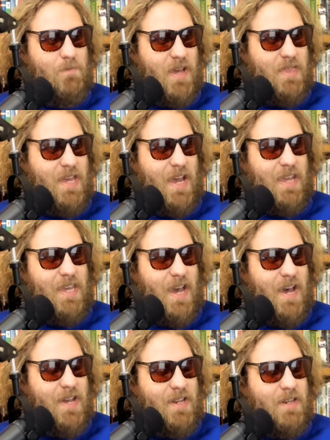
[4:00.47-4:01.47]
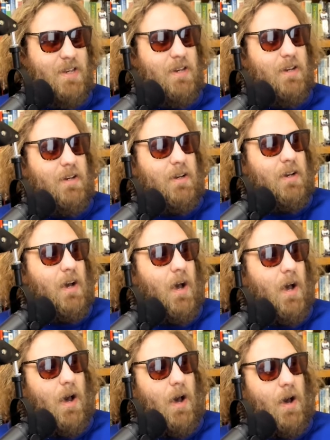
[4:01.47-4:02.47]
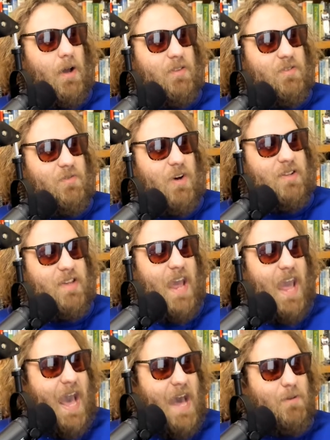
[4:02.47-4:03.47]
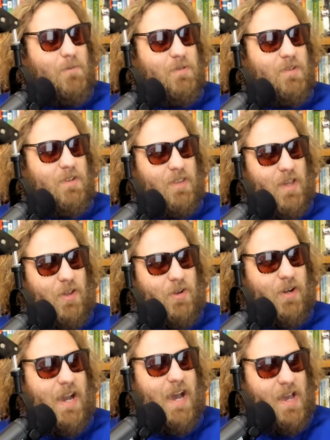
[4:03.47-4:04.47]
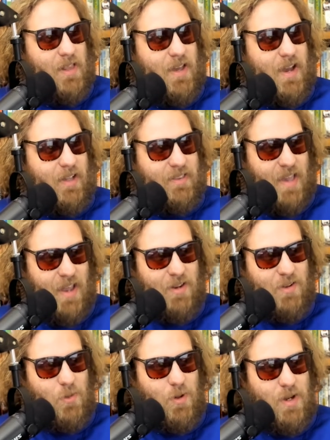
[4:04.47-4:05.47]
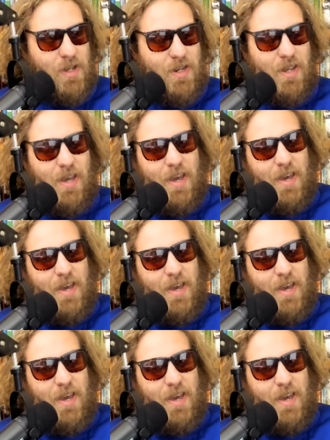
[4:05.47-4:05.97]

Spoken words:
bet that yet. Devontae Adams, the other guy I like, 10 to 1.